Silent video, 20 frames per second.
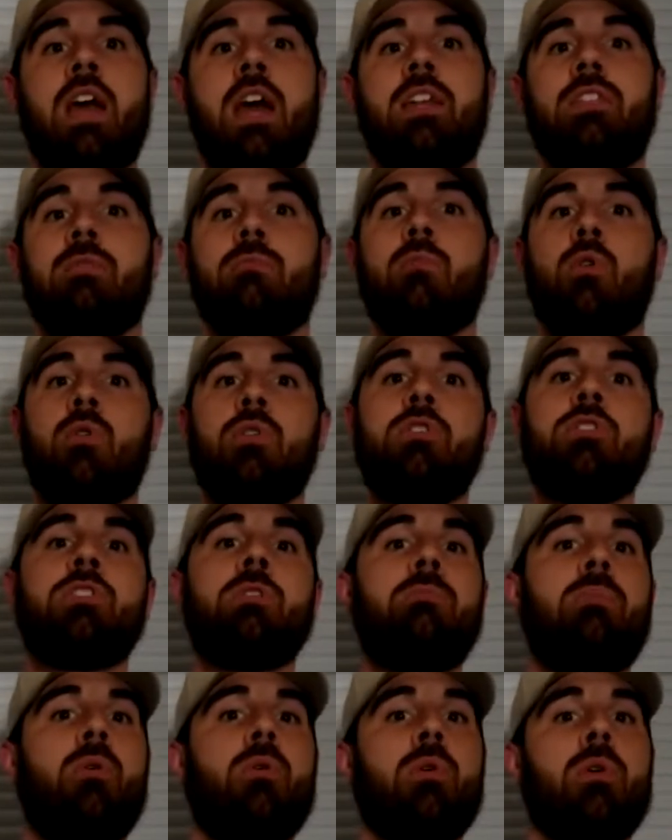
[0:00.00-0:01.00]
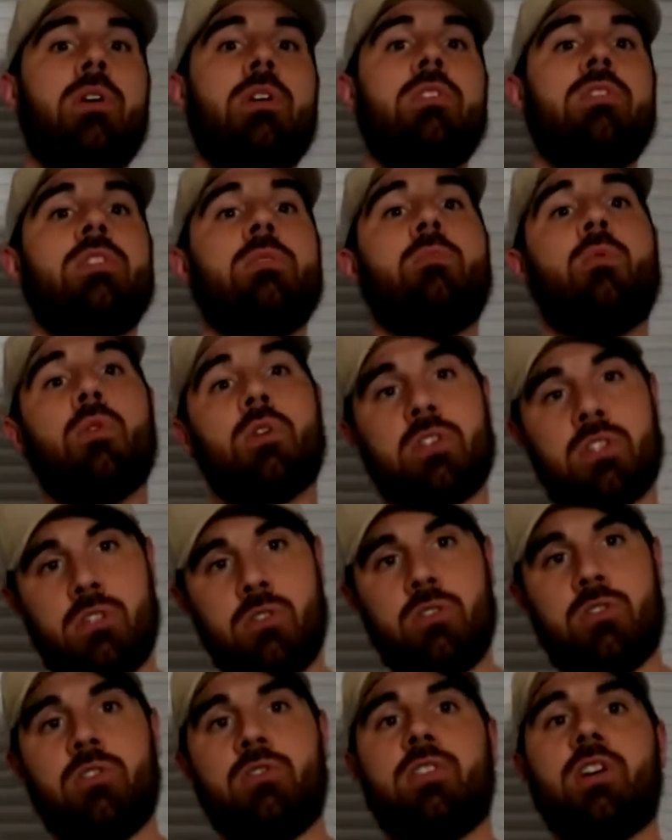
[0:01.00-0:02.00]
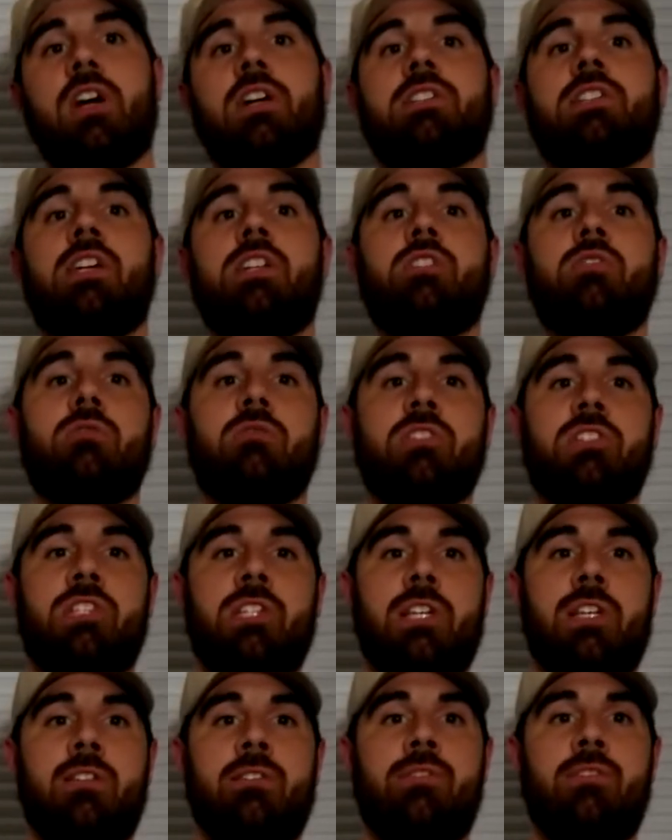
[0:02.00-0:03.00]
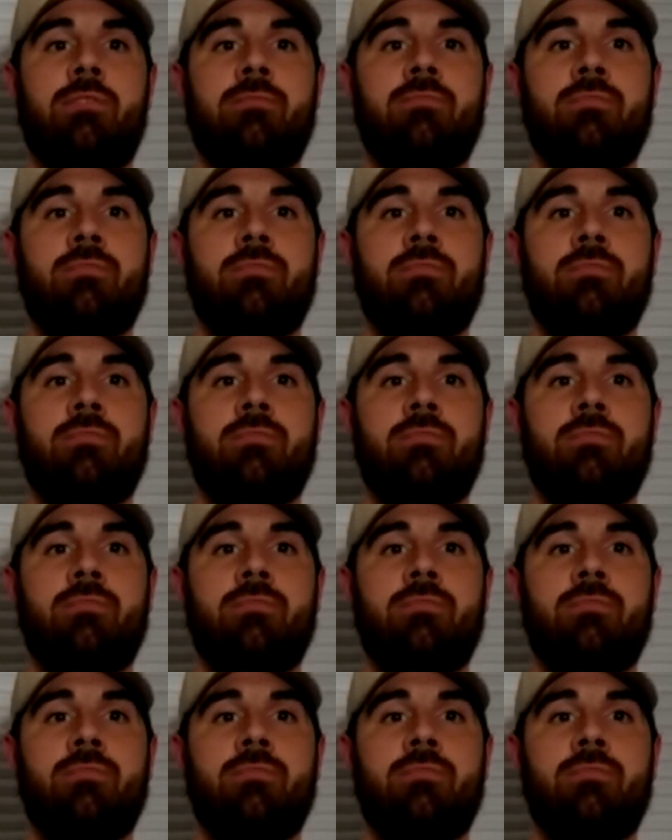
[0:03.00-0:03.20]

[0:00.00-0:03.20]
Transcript: And the more you support, the more exclusive content you'll receive.